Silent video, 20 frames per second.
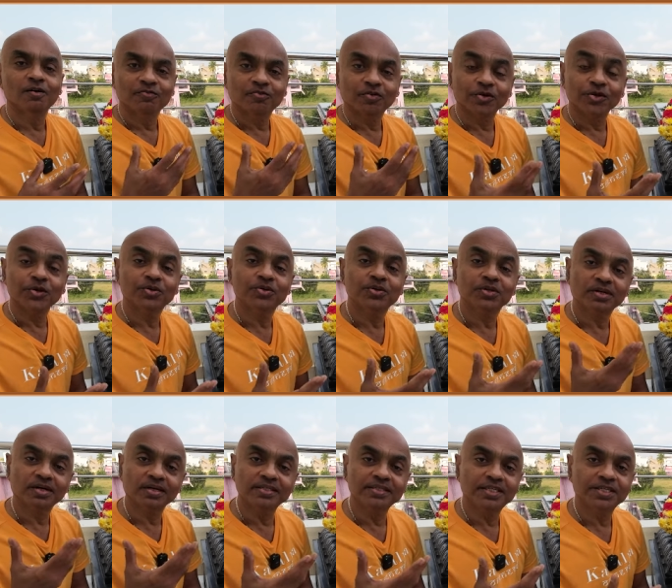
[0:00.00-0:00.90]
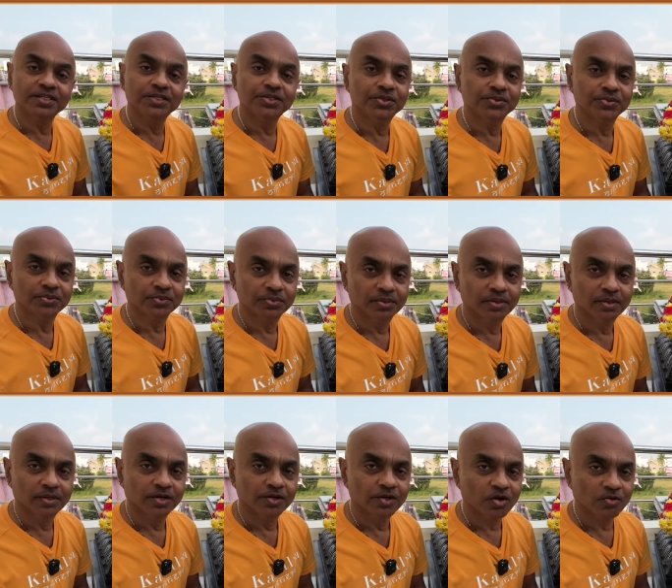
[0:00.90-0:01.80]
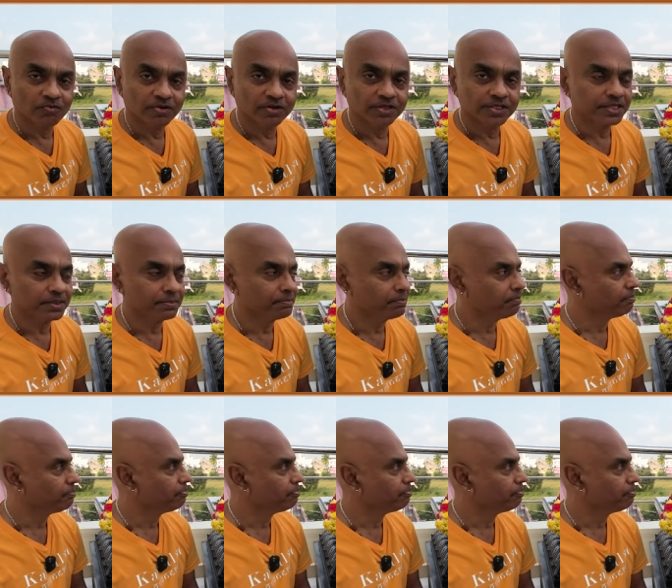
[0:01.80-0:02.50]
for you to continue your worship.